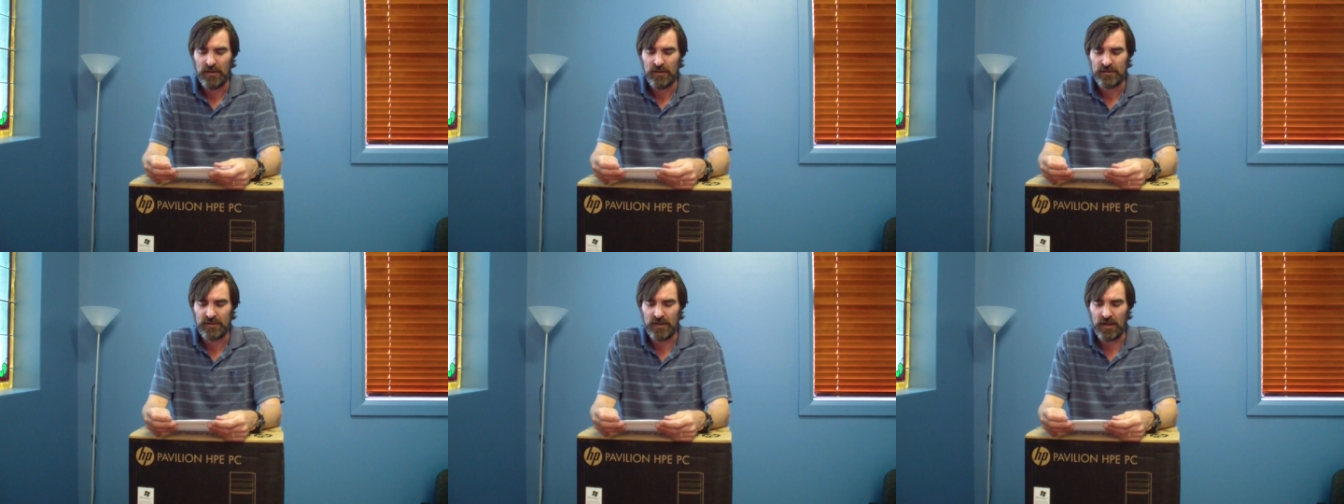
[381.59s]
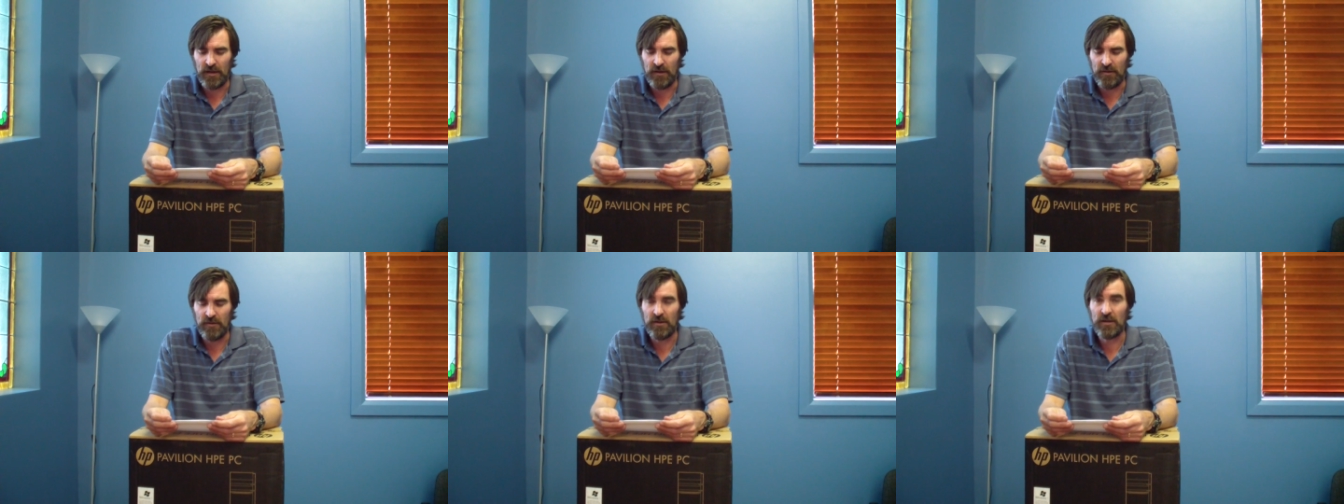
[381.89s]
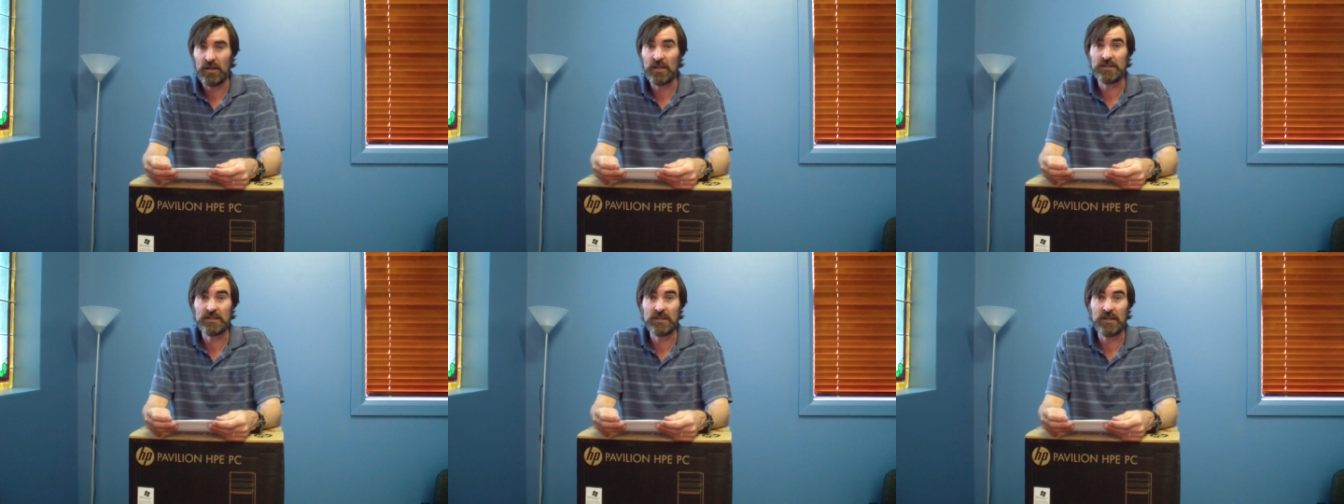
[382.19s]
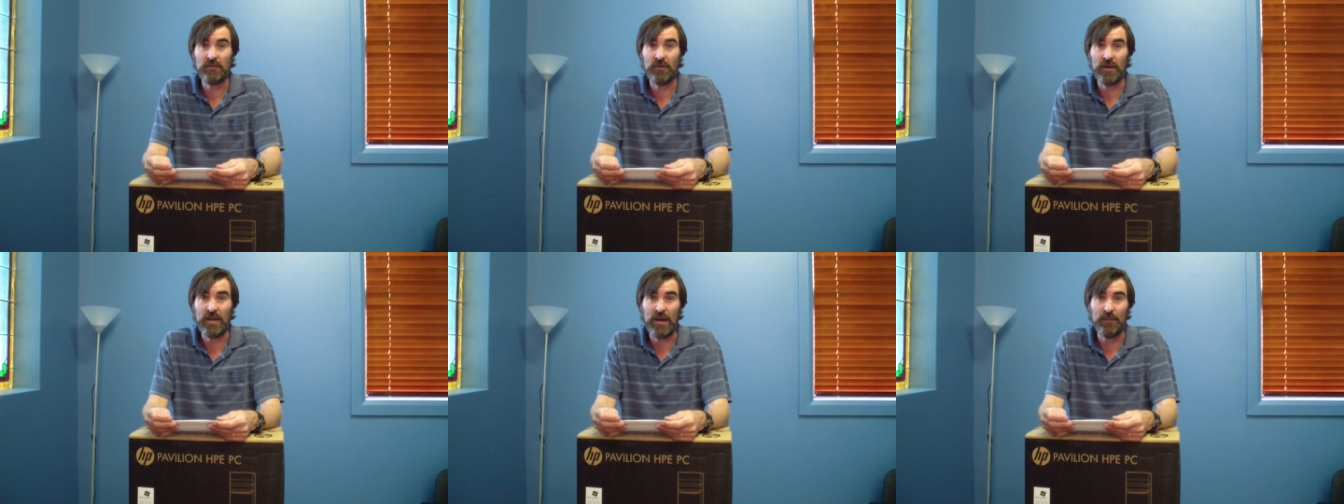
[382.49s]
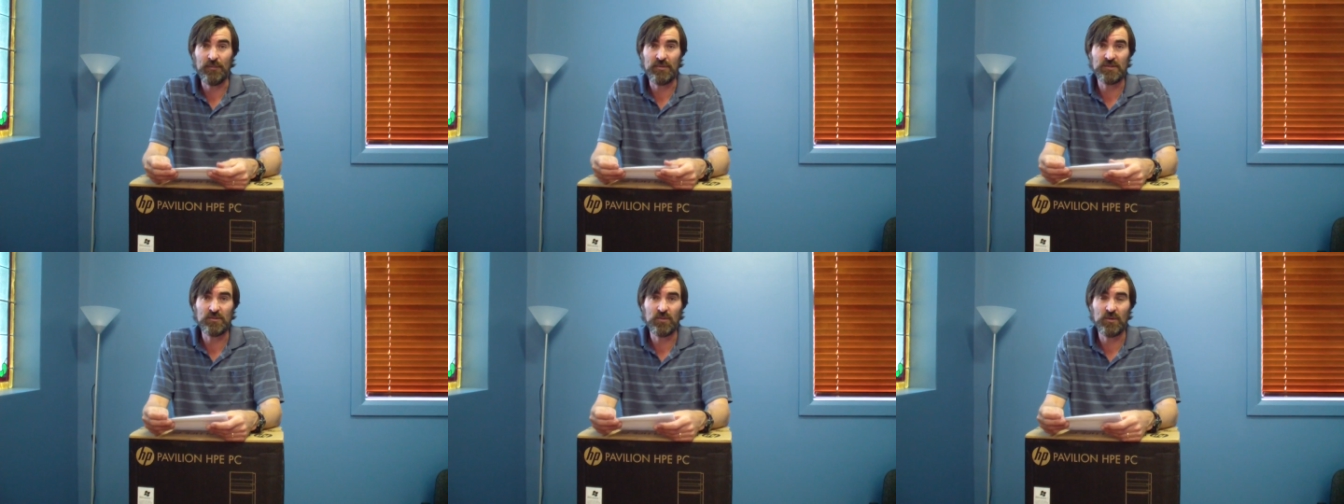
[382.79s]
So let's see what
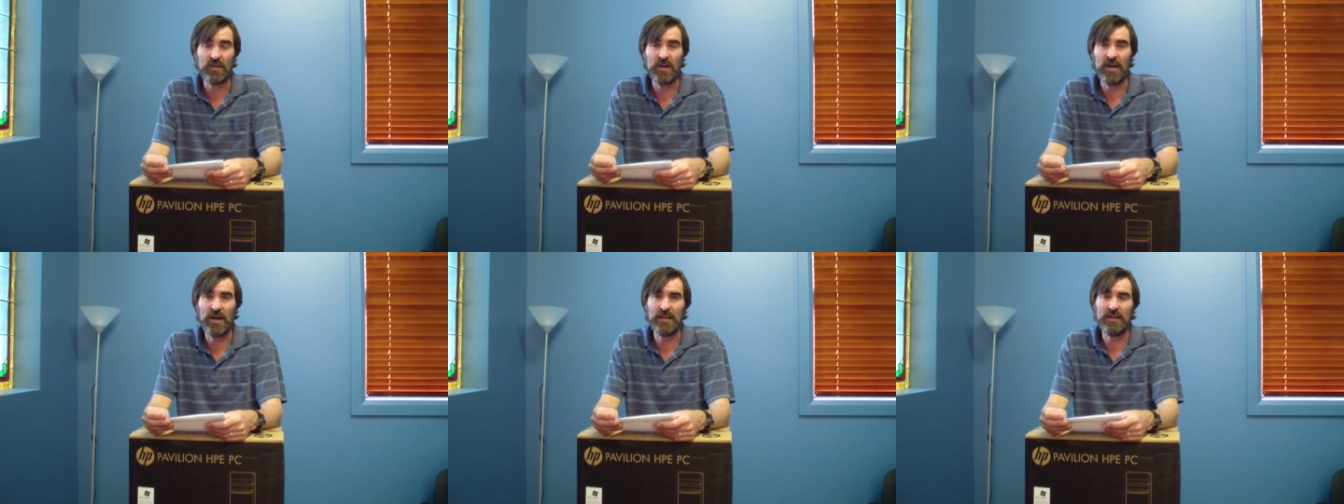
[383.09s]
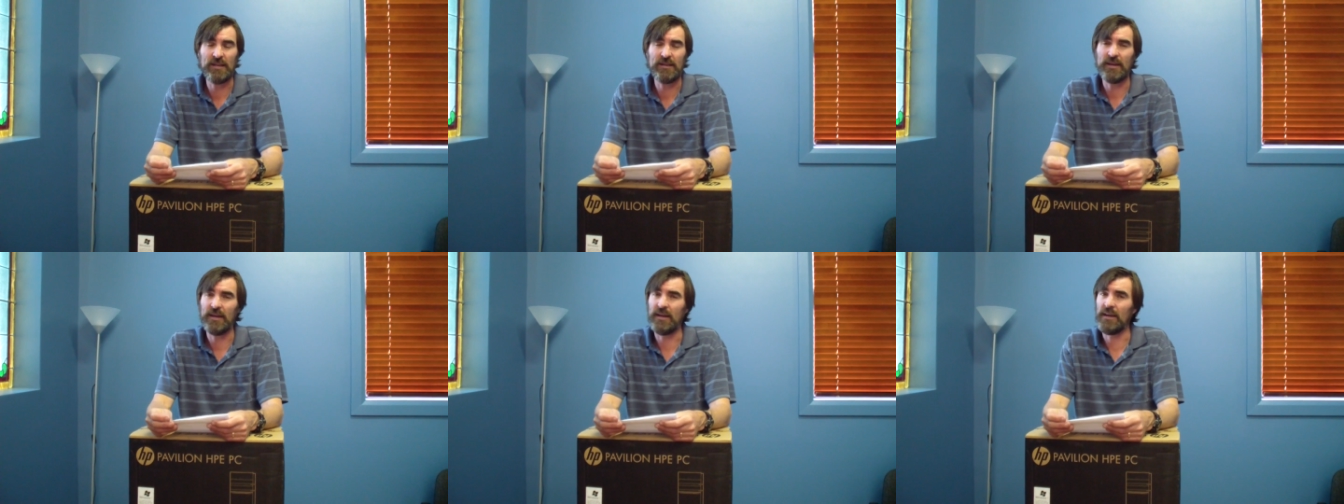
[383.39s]
happens with that,